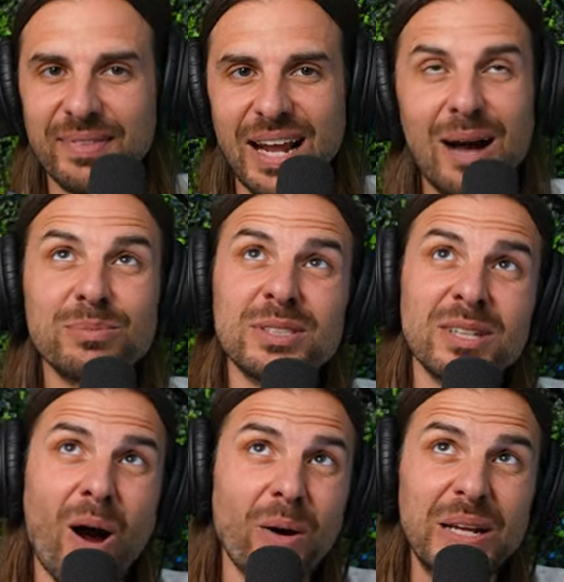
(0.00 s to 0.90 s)
I'm
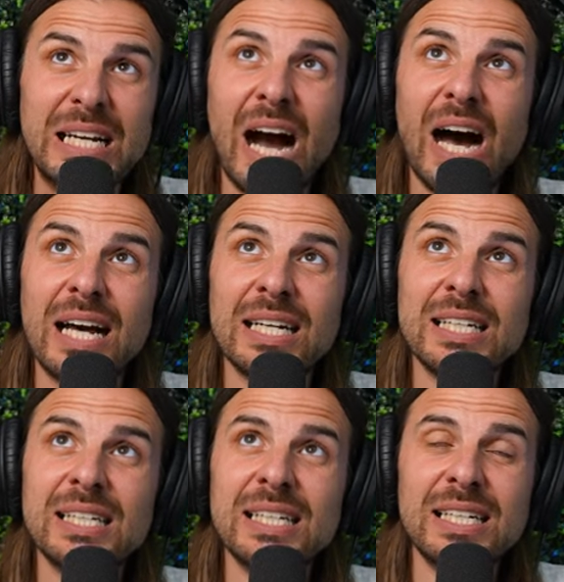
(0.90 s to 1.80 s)
sorry, God.
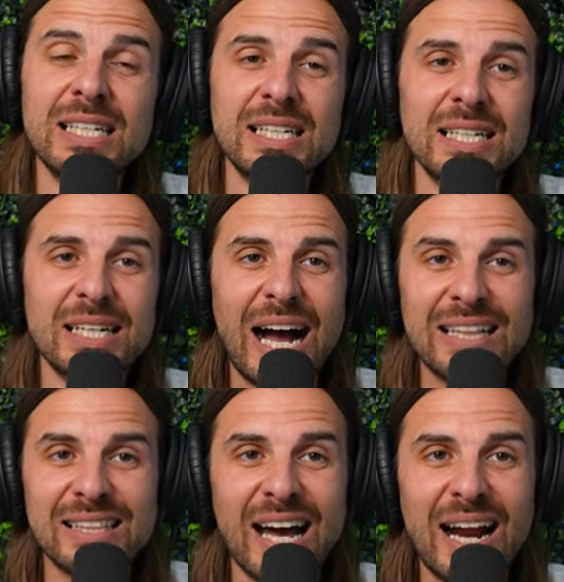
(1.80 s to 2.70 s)
I
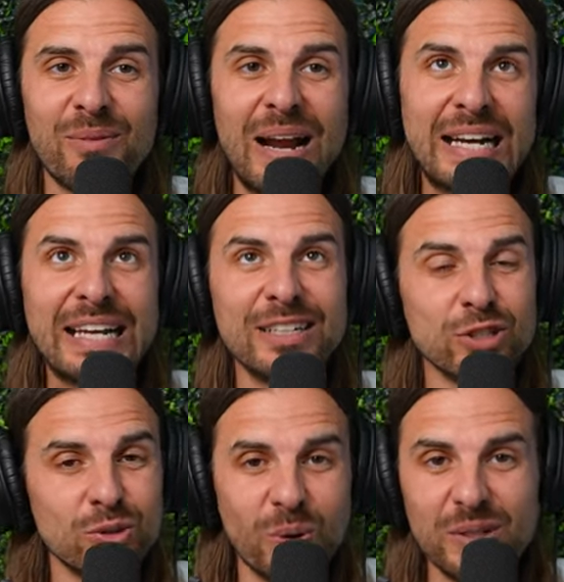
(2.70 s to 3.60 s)
thought I ran out of
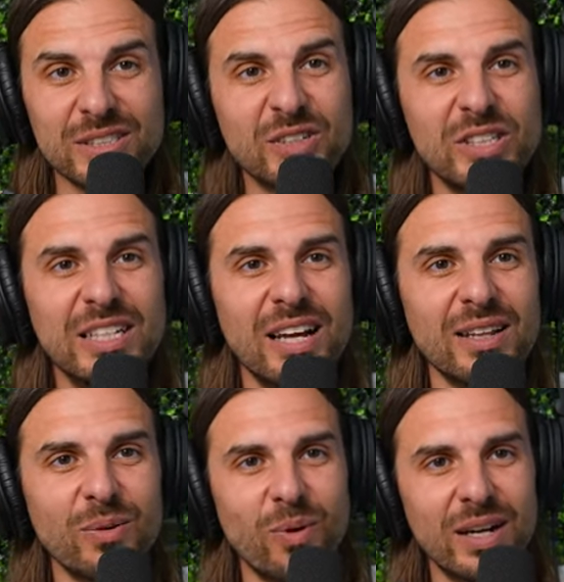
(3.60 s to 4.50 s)
stories. There's
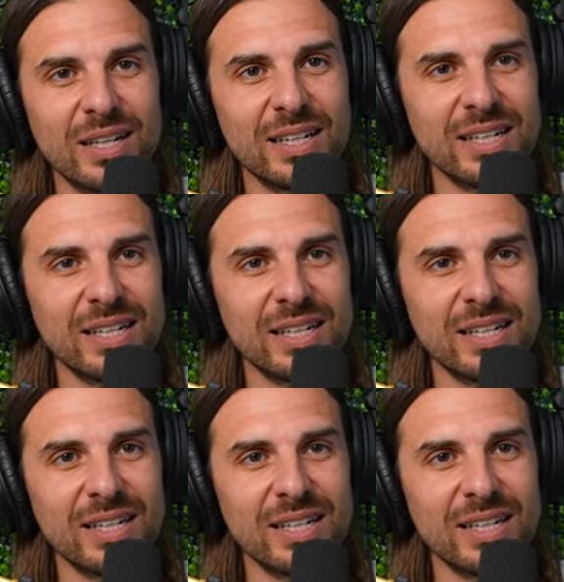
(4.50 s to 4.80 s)
another one.